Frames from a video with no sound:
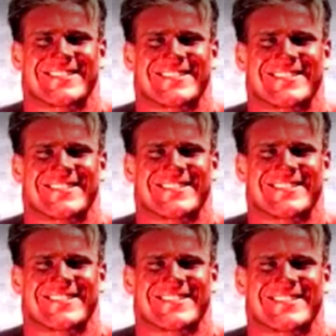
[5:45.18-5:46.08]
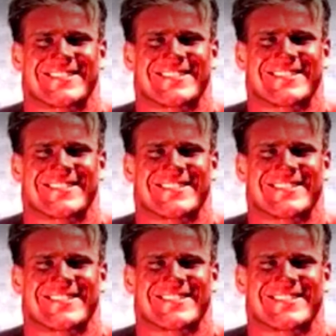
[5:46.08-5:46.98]

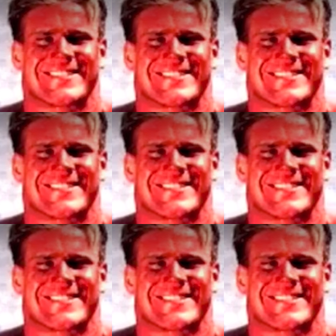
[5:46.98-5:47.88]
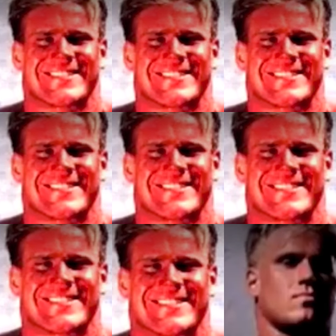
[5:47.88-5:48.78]

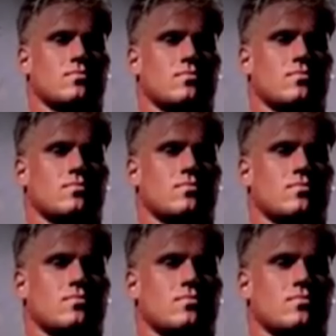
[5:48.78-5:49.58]
(silent)